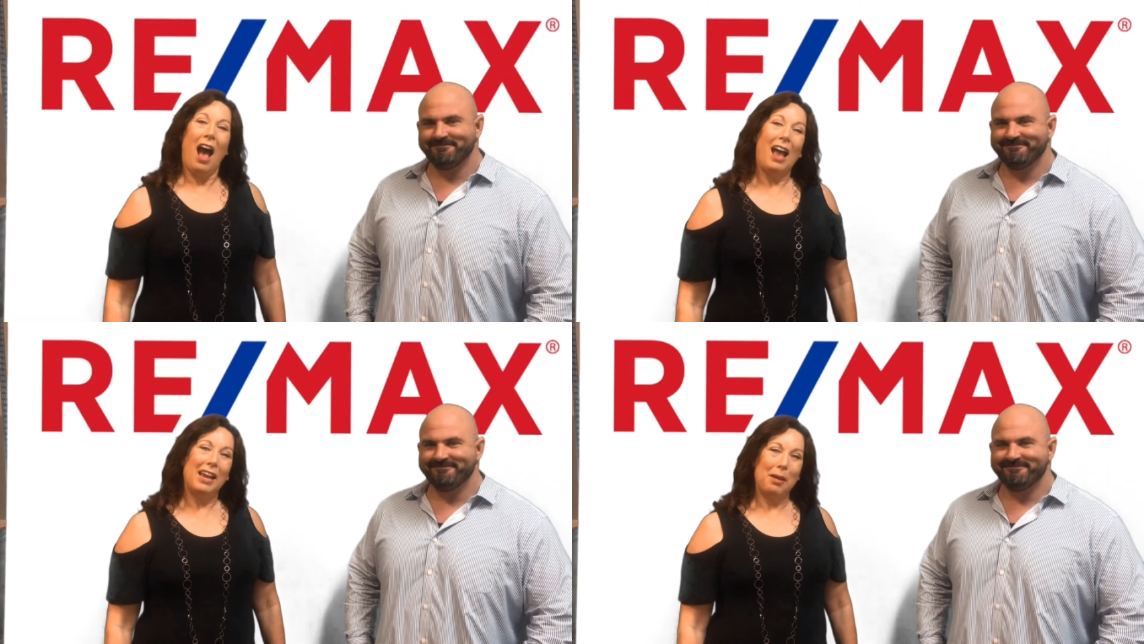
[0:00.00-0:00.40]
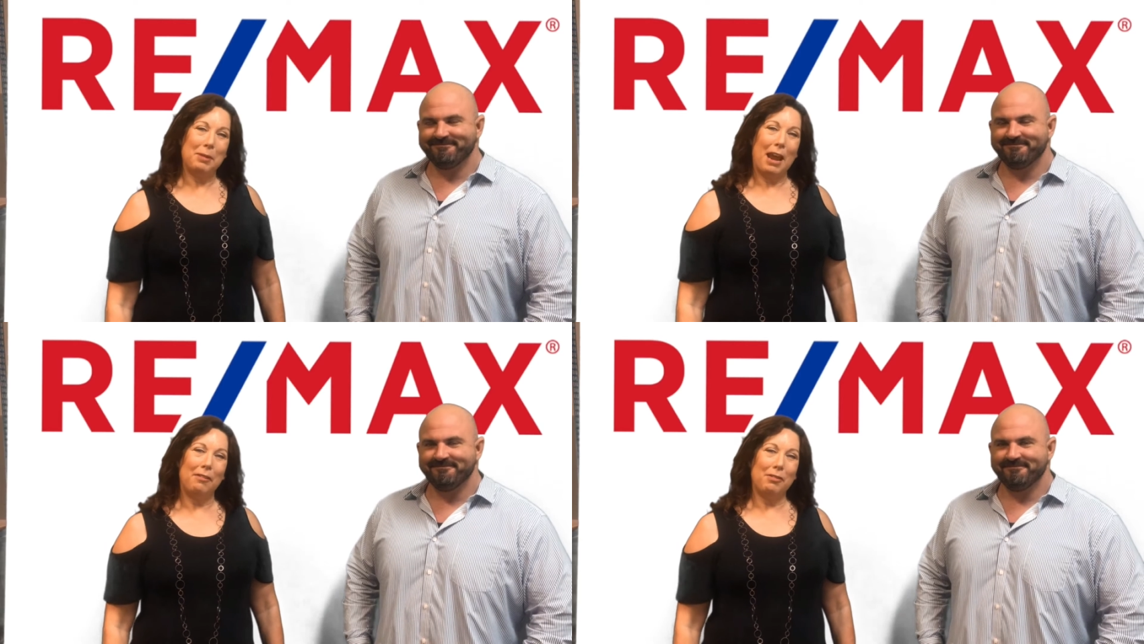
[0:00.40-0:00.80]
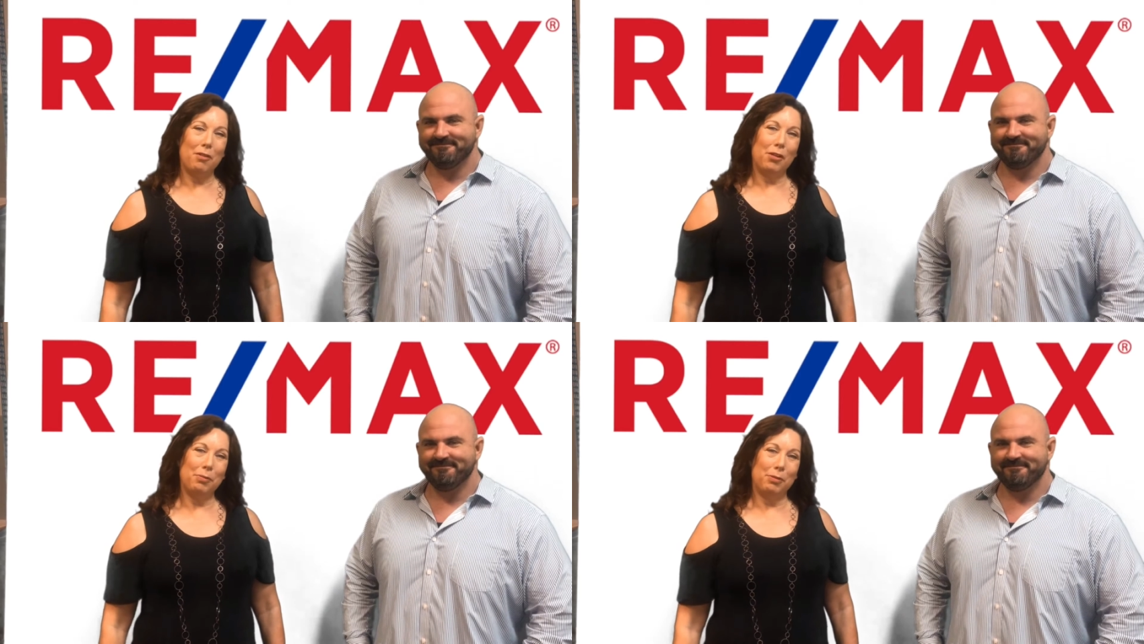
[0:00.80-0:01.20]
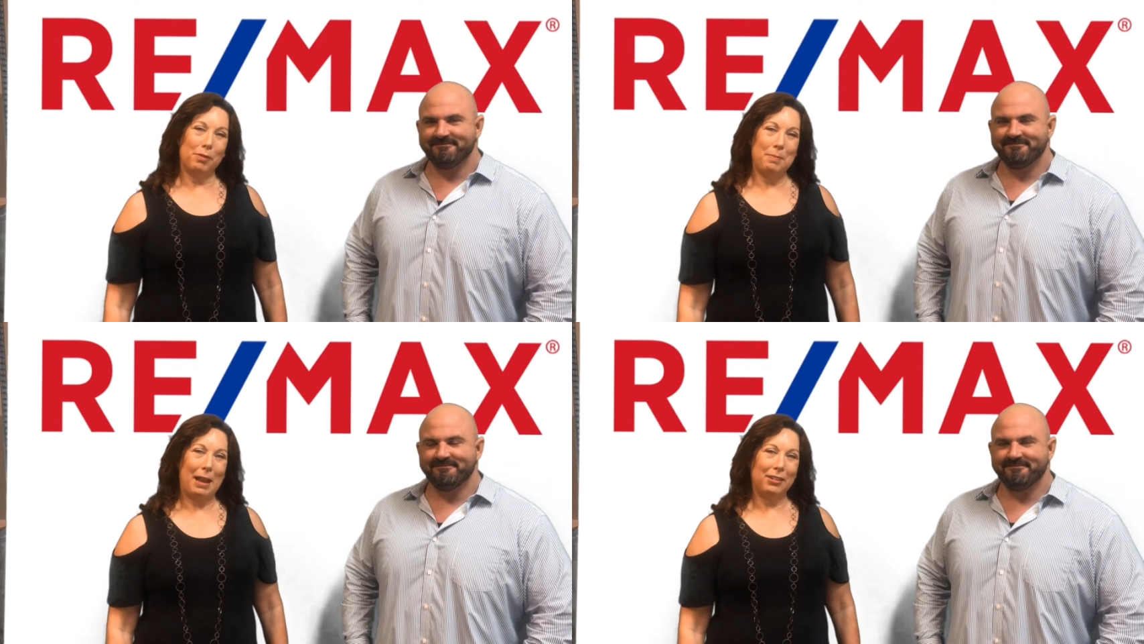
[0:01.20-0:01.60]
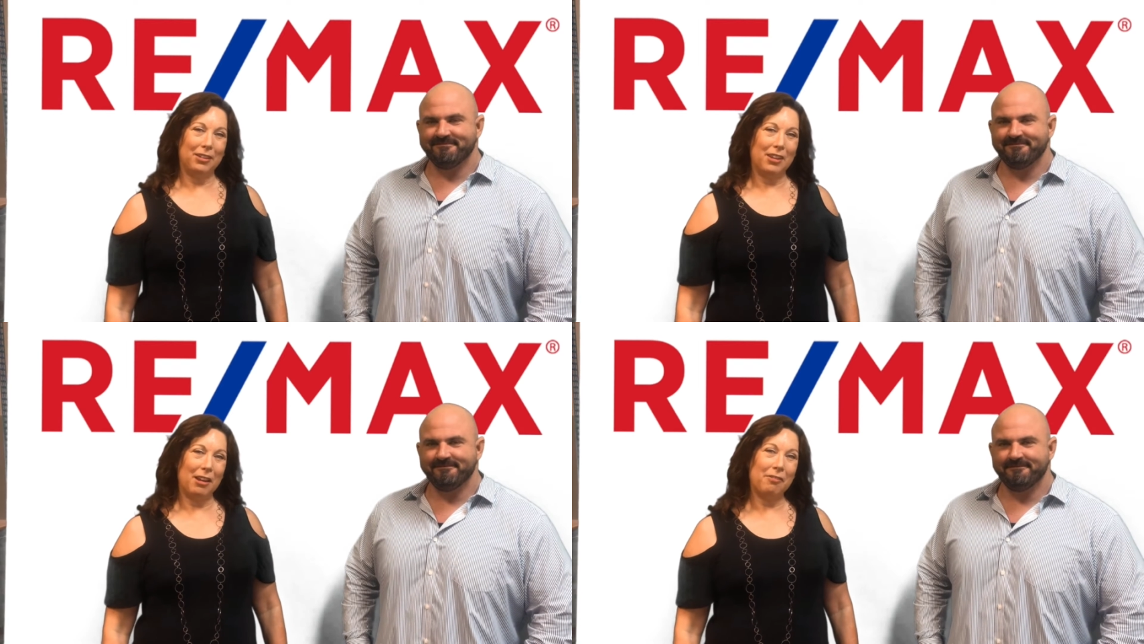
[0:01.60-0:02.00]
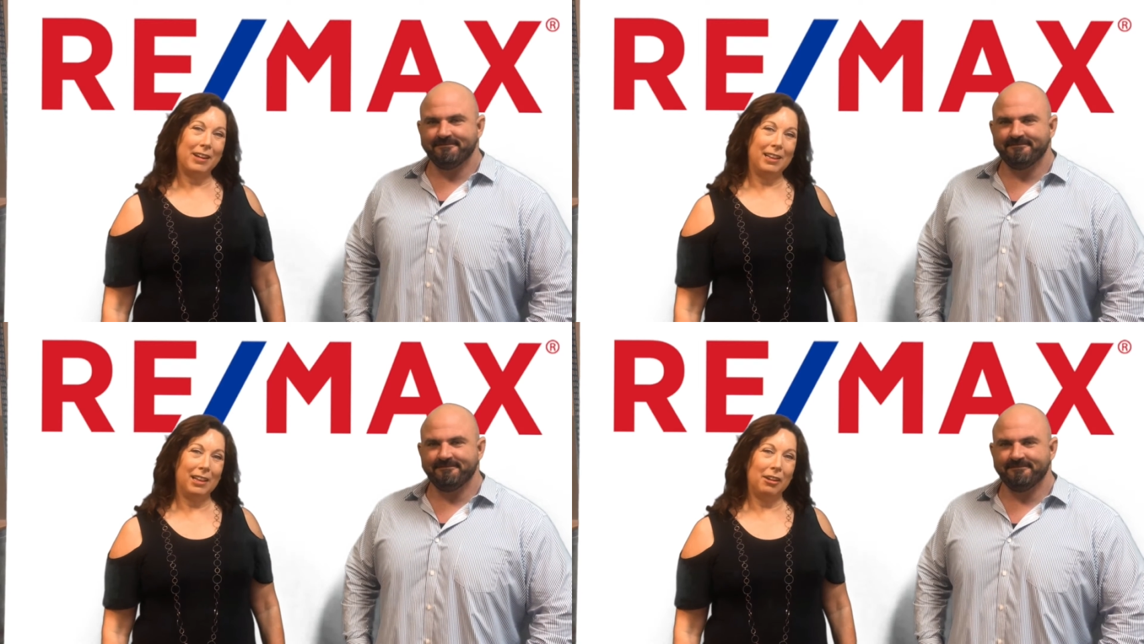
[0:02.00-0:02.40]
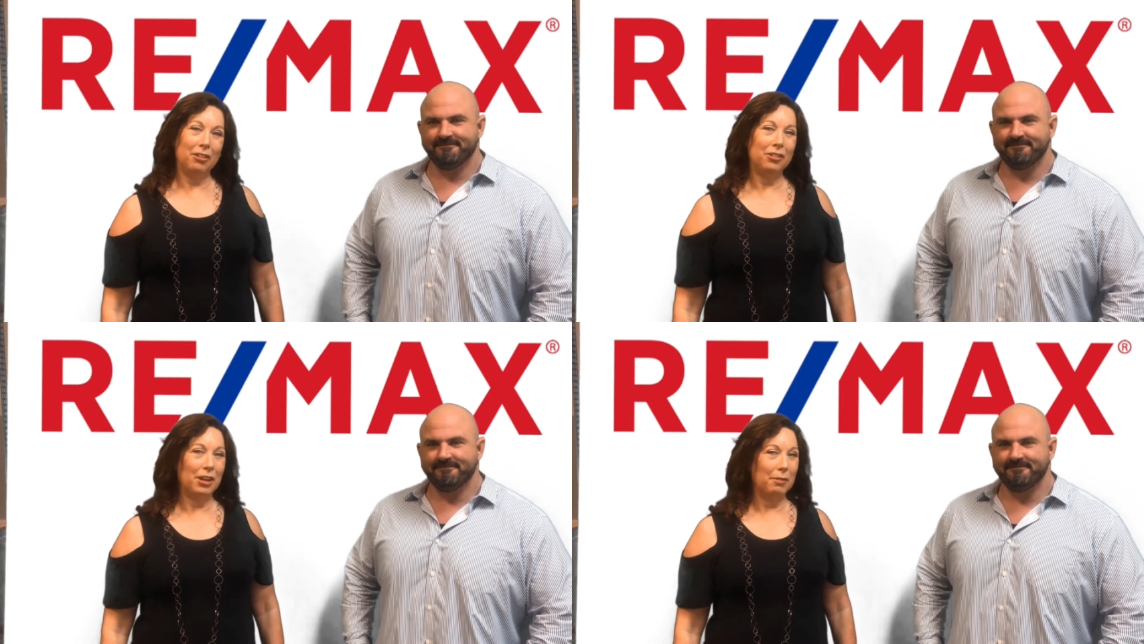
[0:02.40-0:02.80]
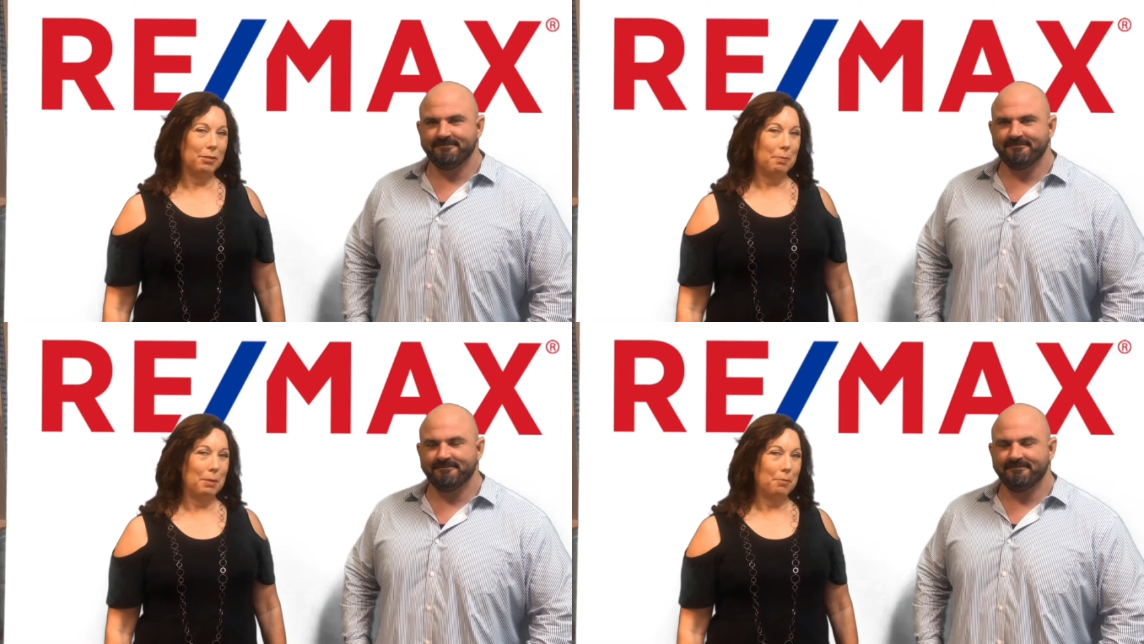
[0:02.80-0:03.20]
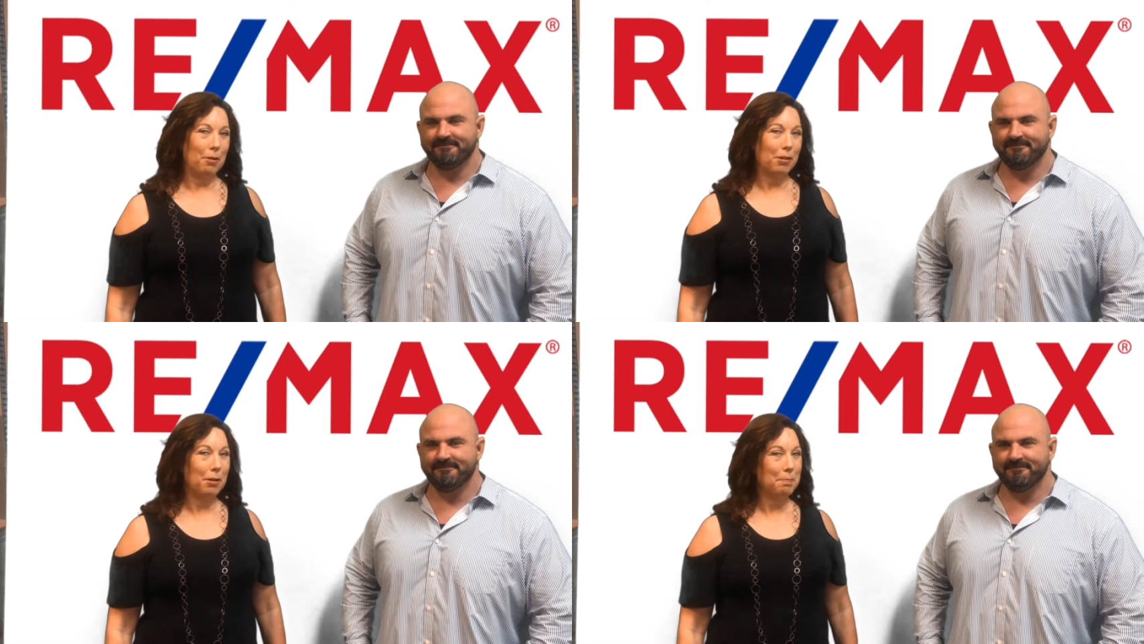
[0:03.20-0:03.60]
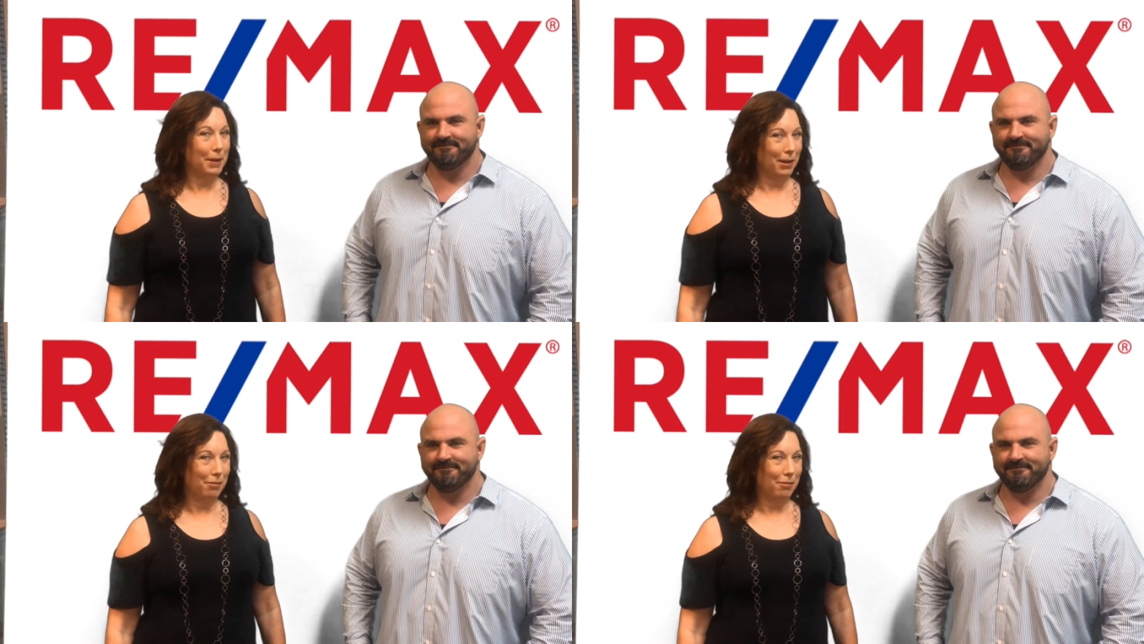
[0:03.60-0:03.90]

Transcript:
Speaker 1: Hi, I'm Karen Roth with Remax Integrity Leaders here with my broker, Peter